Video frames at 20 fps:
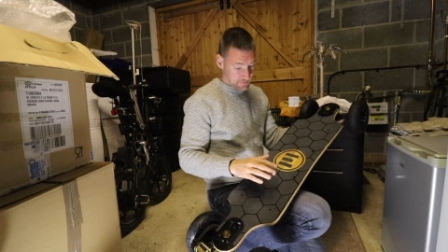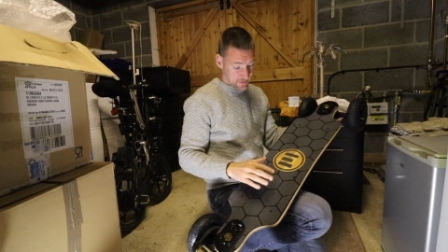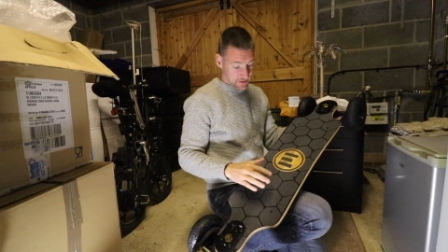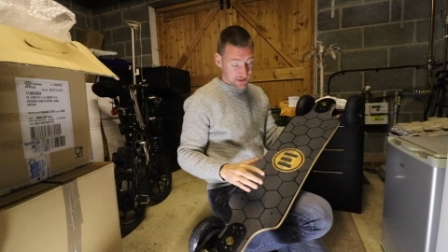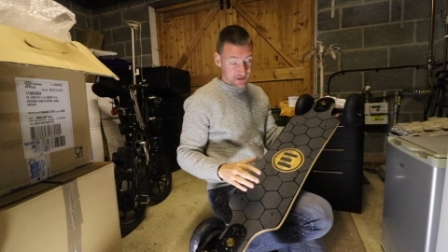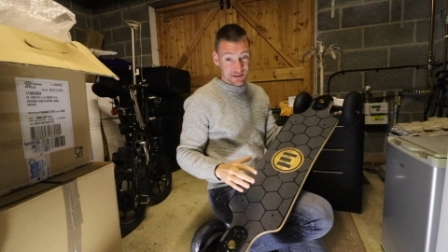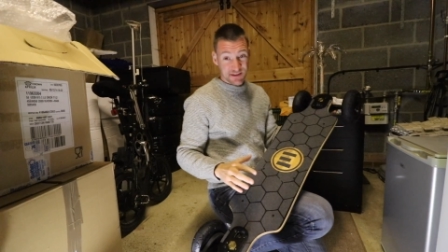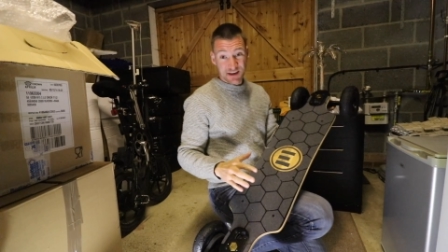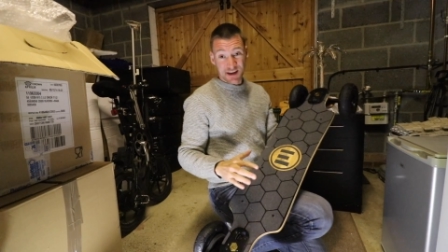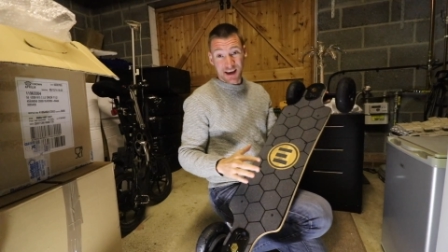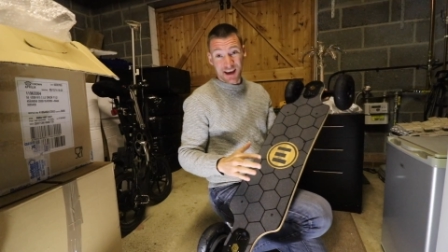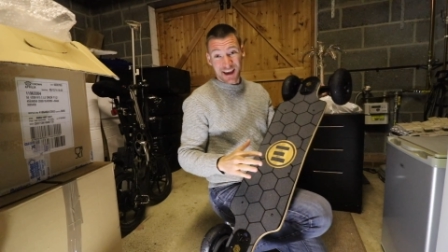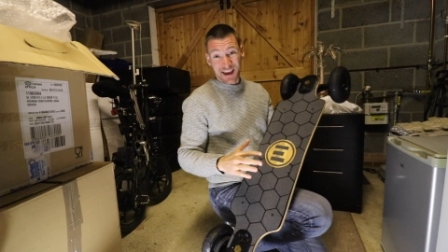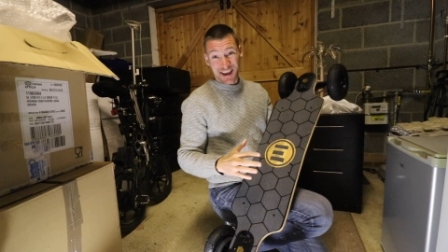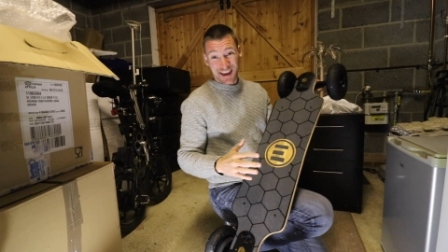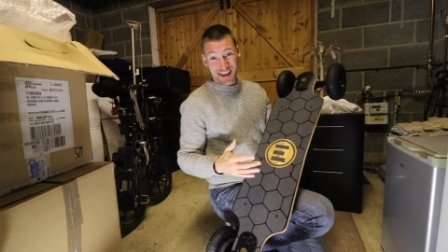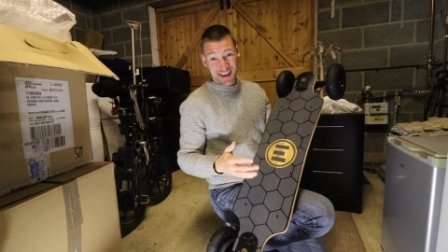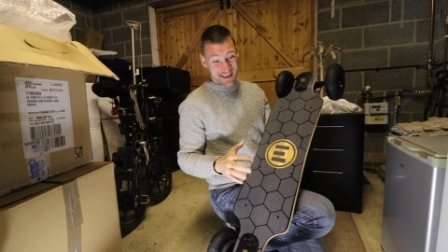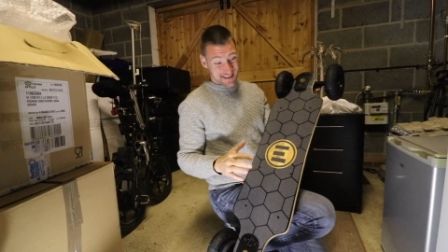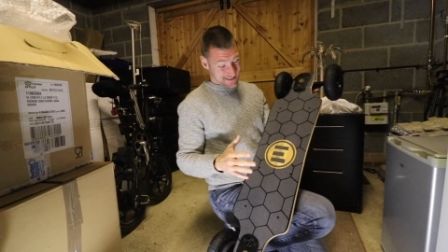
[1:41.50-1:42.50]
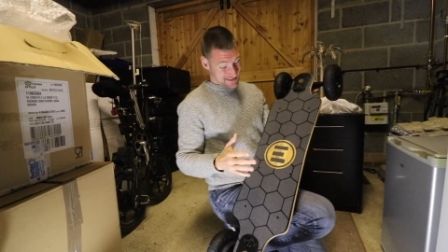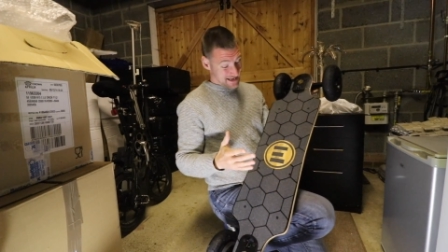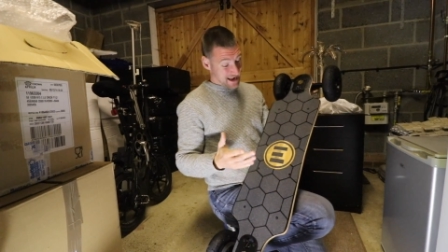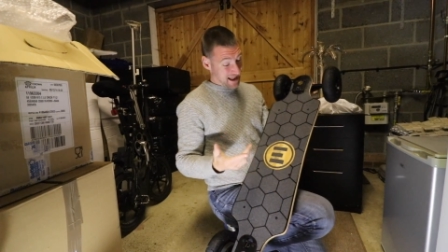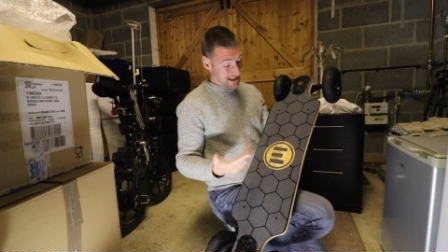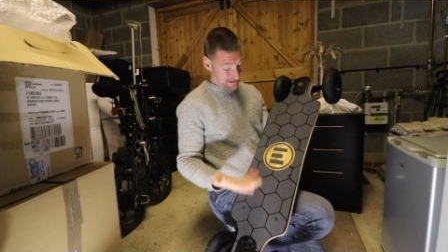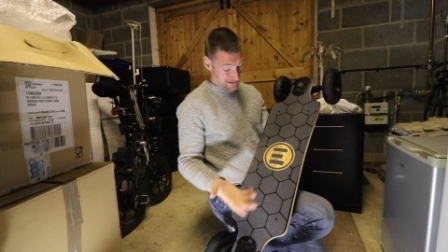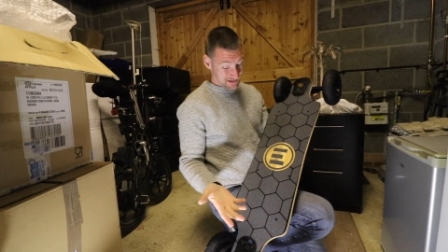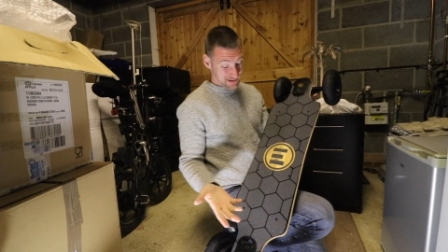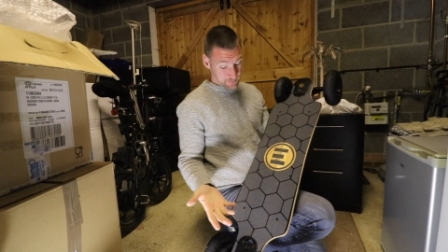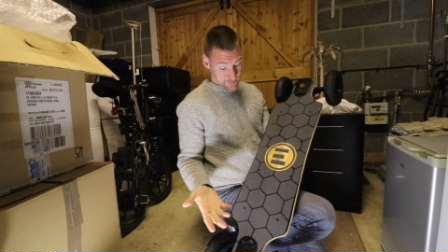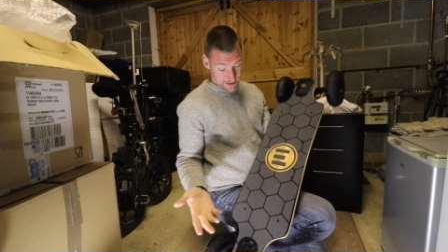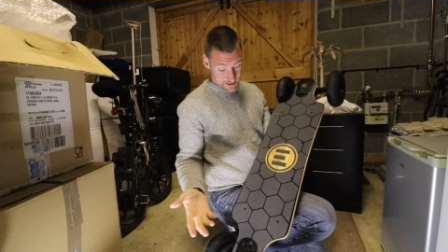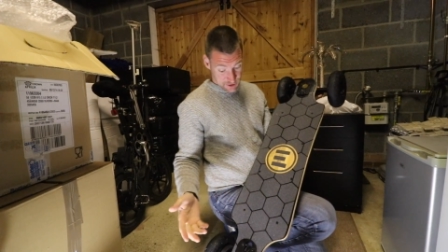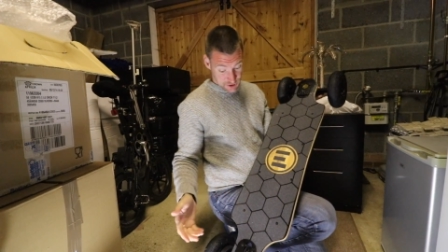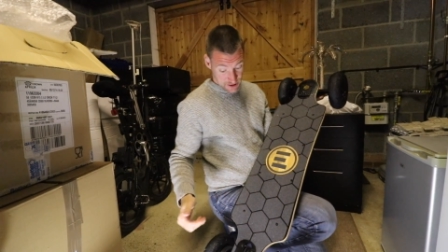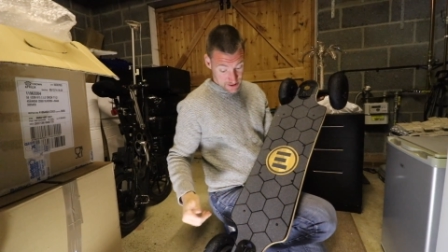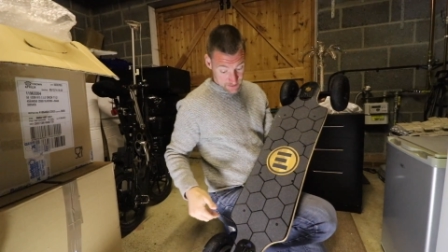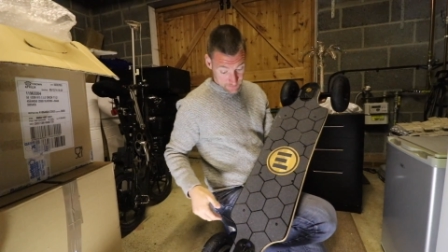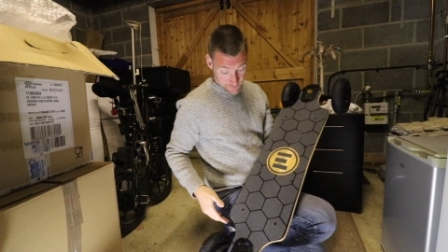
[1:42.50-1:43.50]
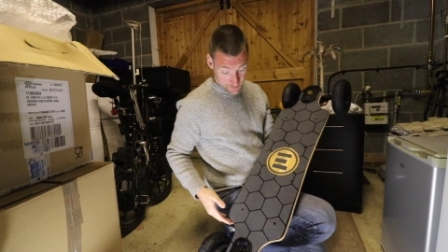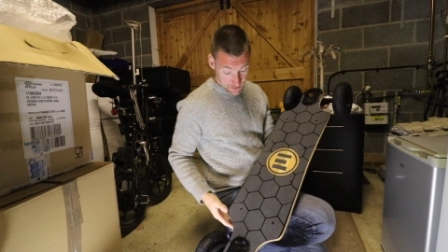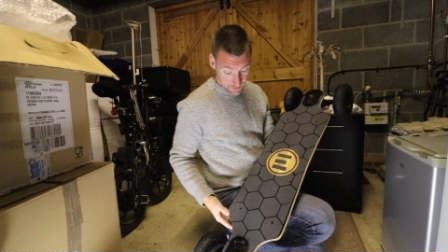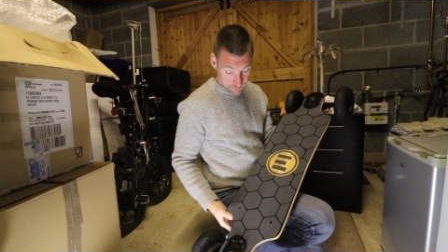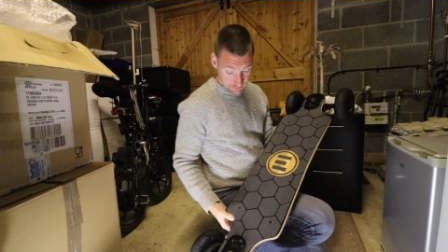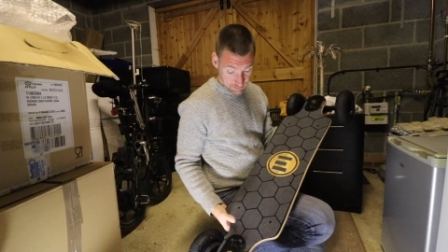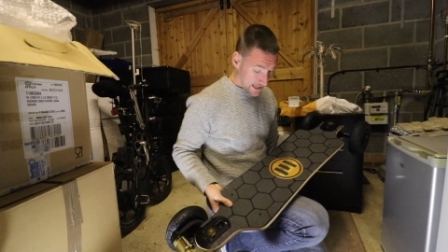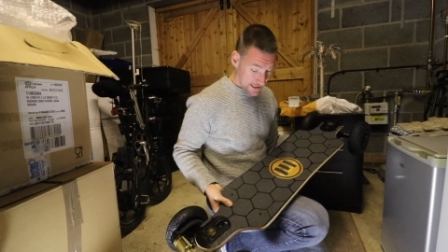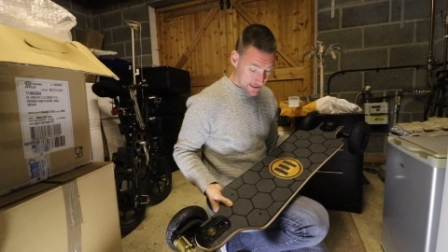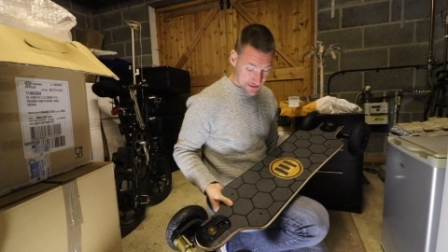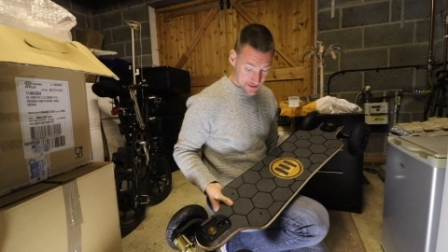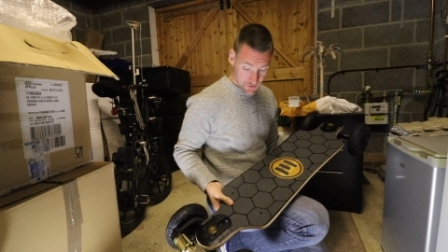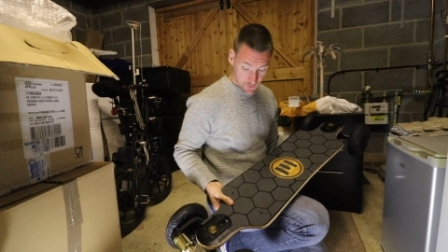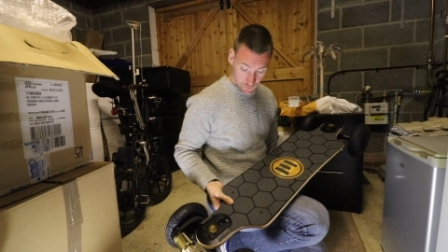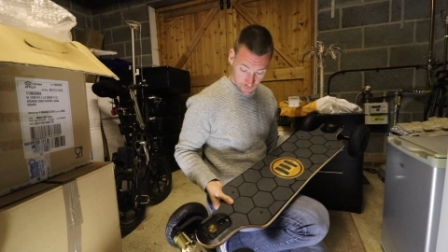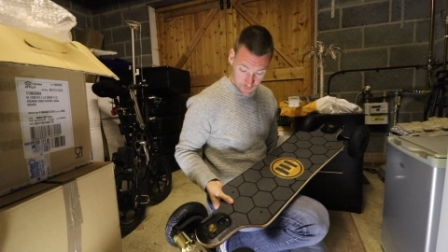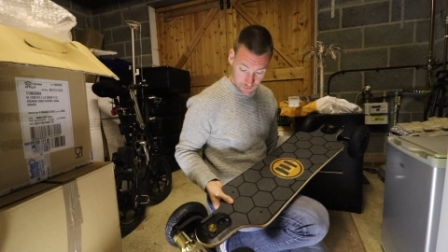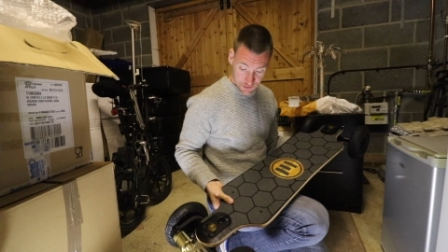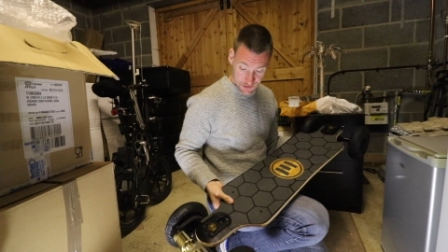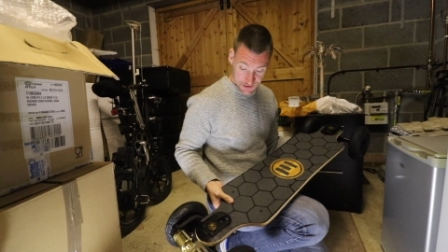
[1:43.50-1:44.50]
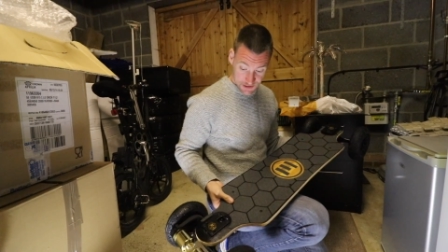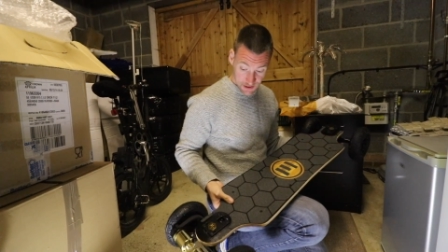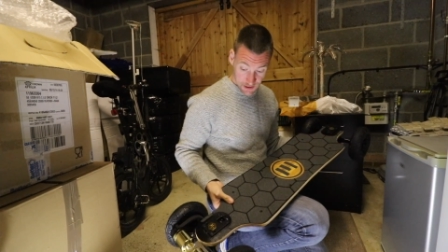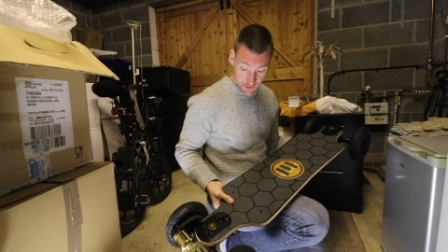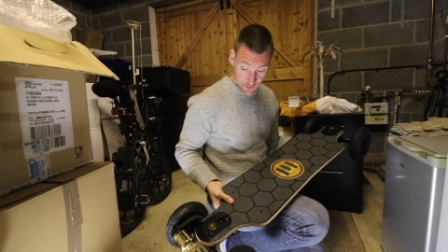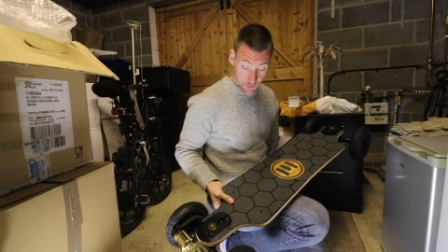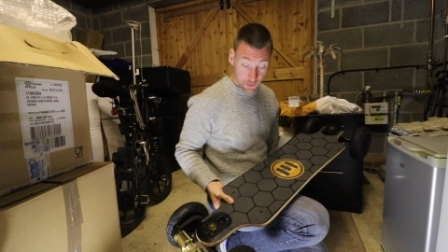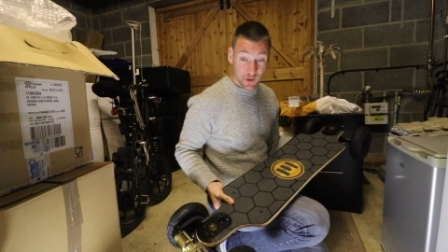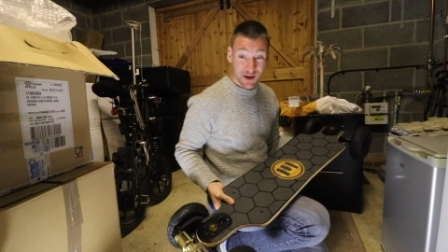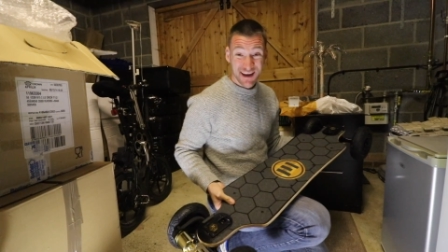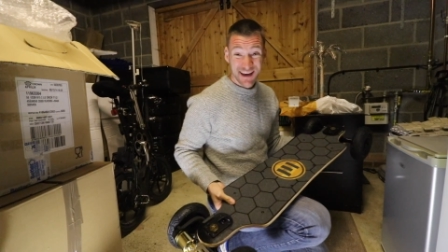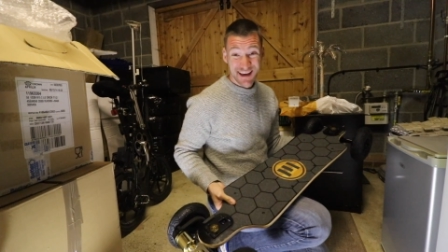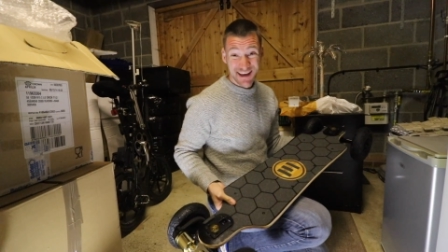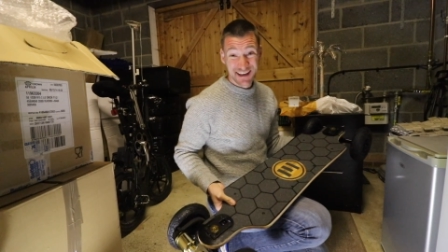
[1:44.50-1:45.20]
because it's a little bit cheaper and also